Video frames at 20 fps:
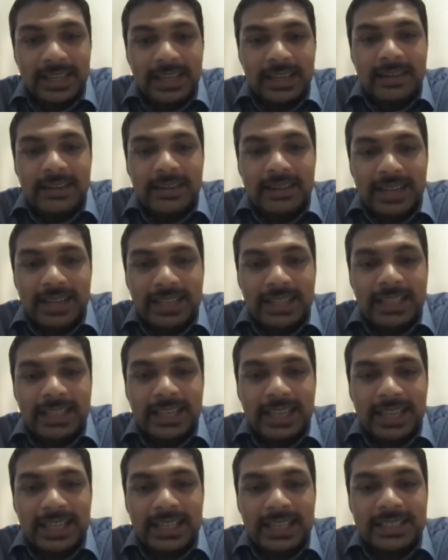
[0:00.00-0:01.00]
Right, I
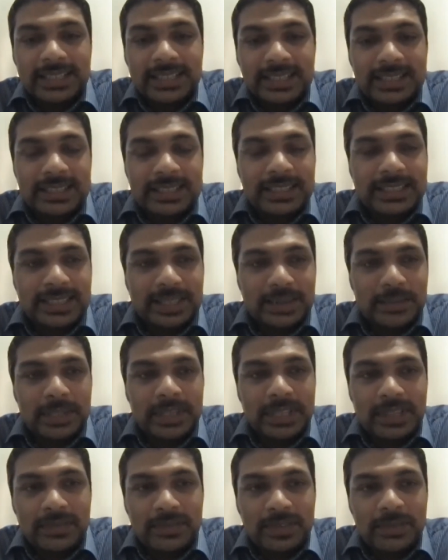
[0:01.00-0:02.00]
think, like I said, it's
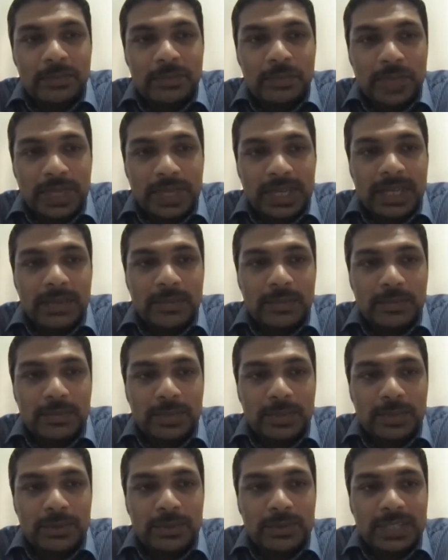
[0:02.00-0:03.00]
something that we've built up
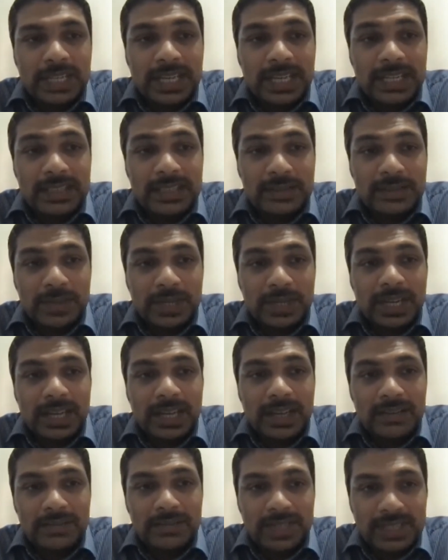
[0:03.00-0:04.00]
over the last
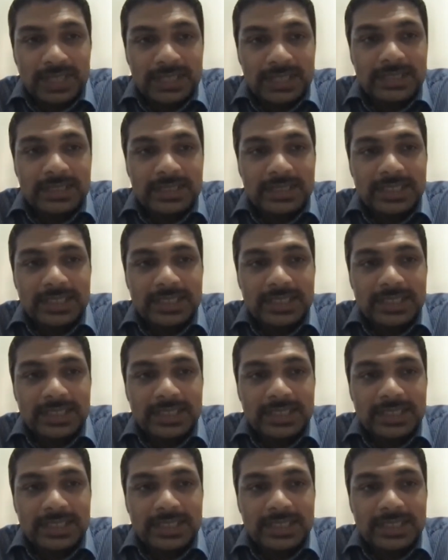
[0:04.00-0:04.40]
1.5 years.